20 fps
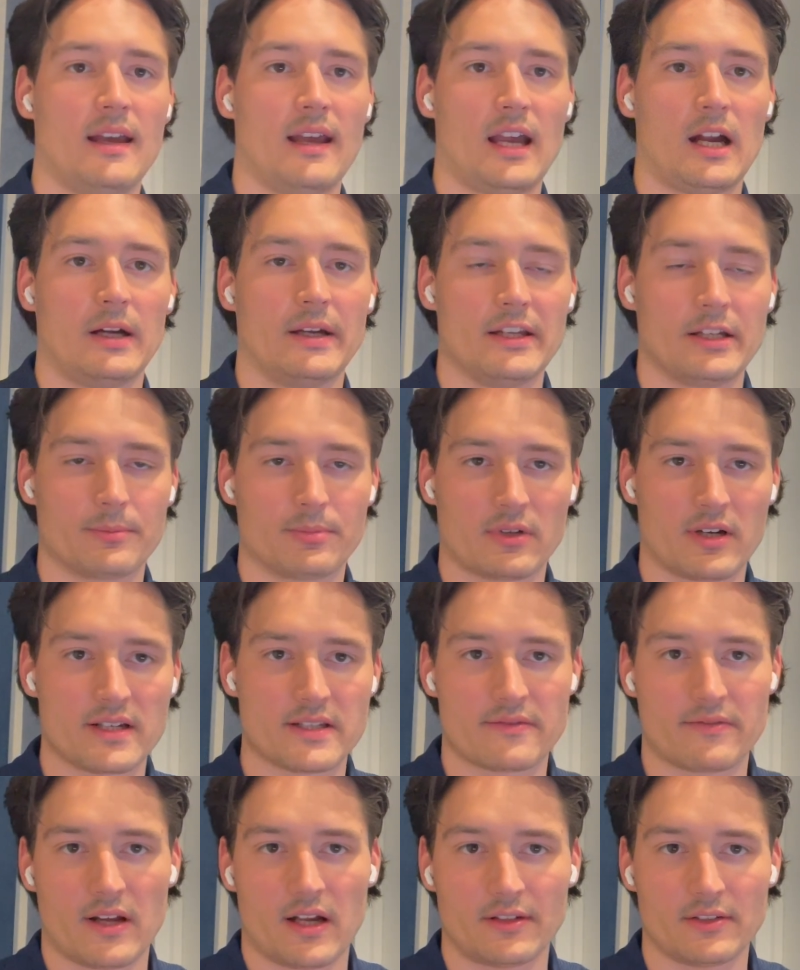our enterprise
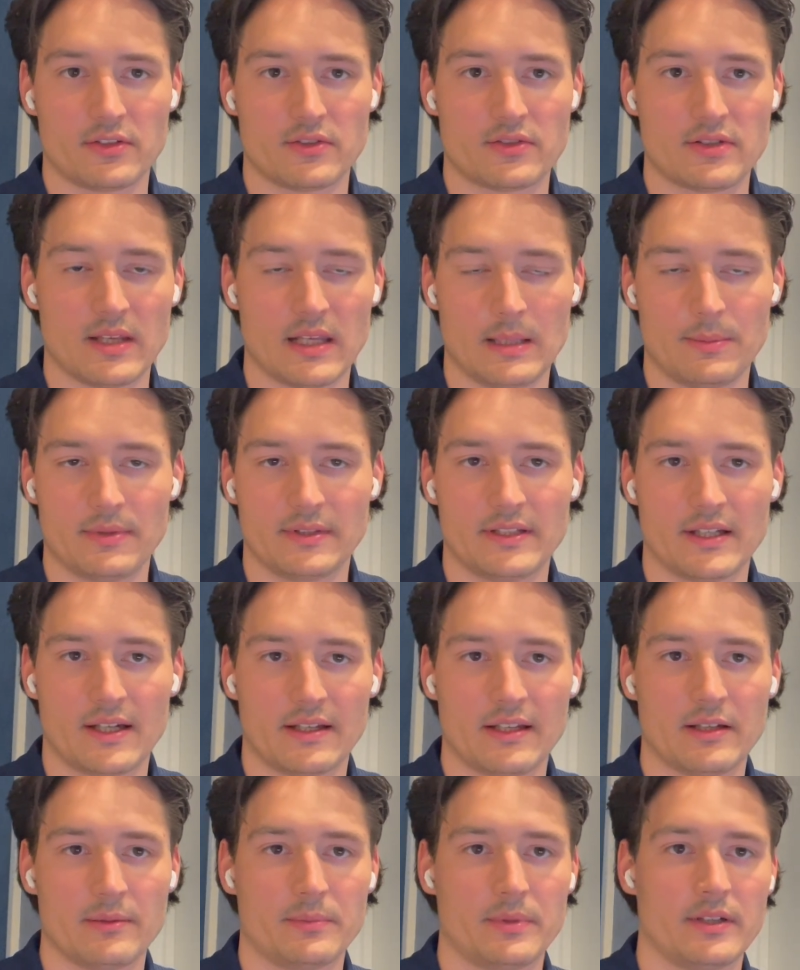value to EBITDA
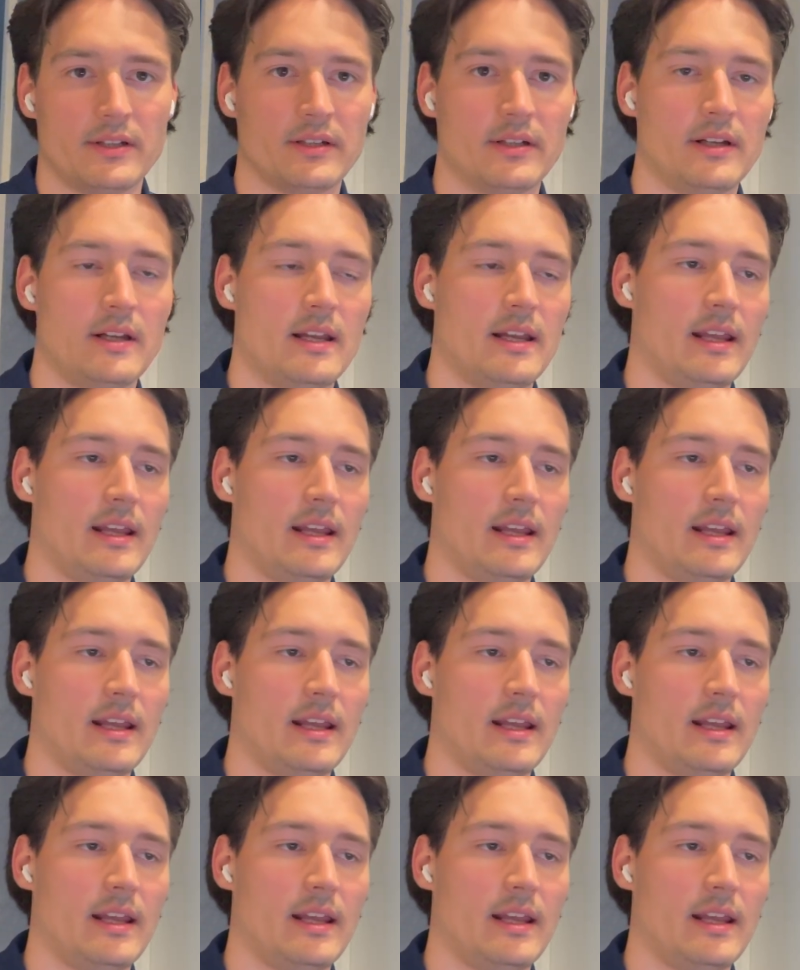number